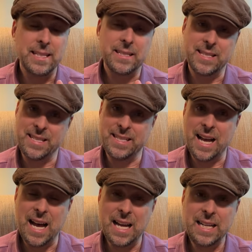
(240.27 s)
this
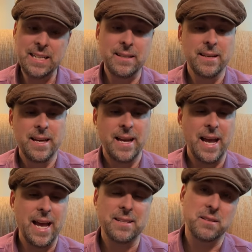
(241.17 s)
design
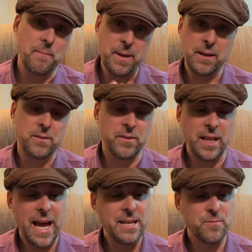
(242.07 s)
as compared to the
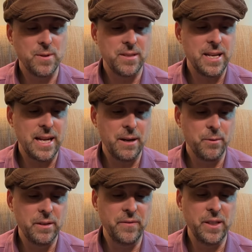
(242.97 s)
last ones that I
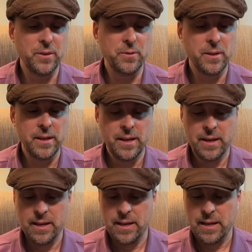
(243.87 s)
reviewed.
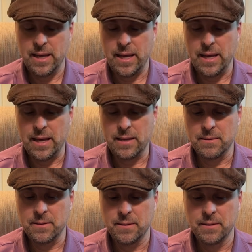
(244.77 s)

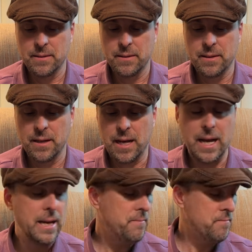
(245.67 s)
And
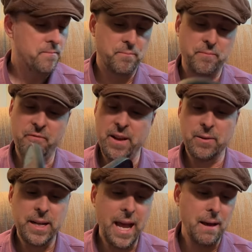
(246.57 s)
I'm
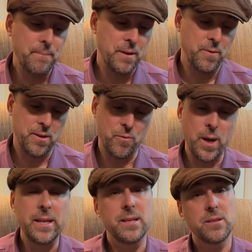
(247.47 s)
very happy with the
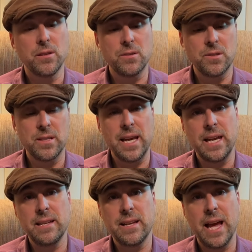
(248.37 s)
way this looks
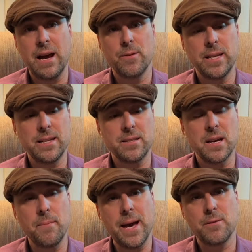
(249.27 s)
and how it has
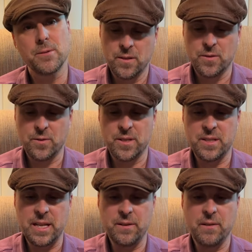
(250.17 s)
come out. So the
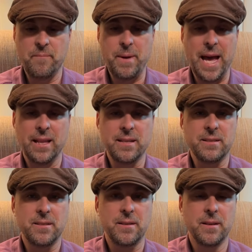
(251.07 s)
center of
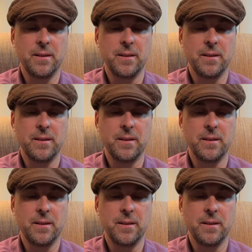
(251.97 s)
balance,